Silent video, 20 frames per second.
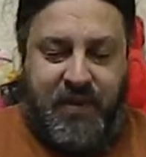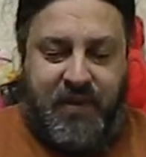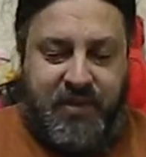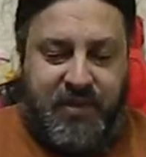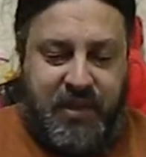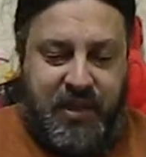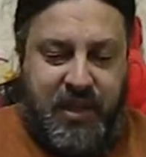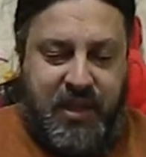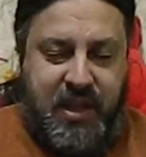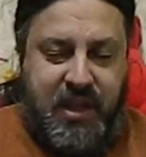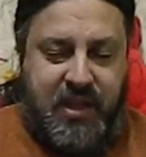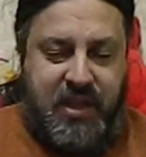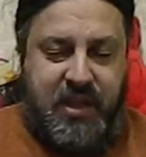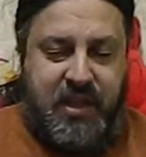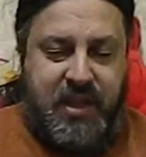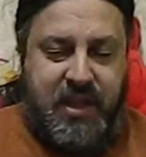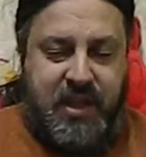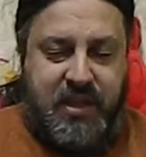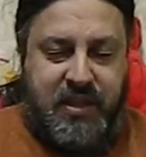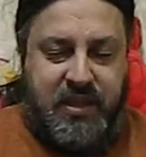There's it, it,
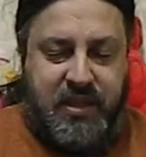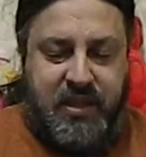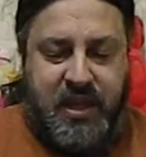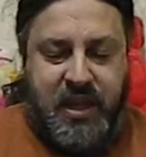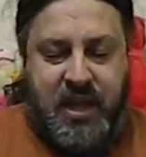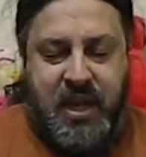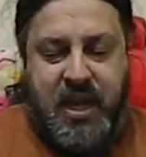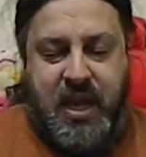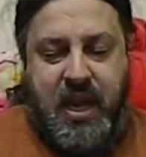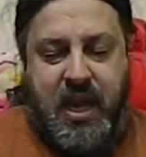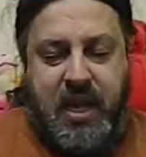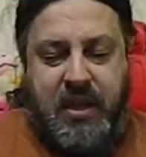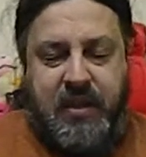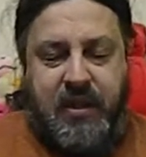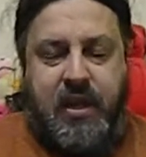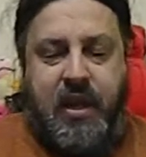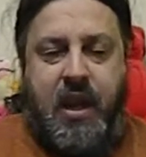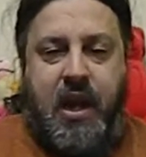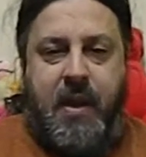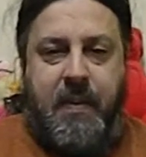it's it's
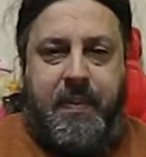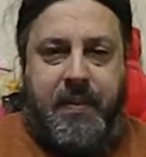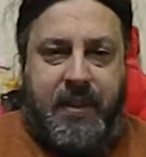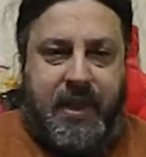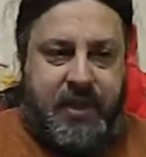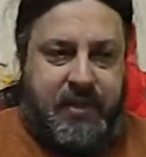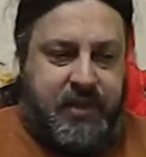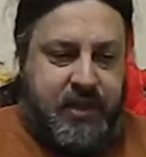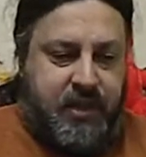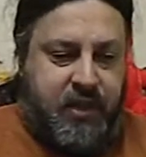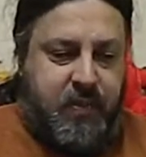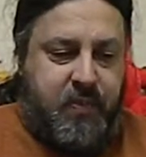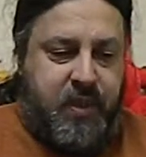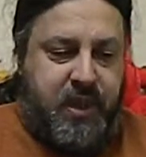a complex issue,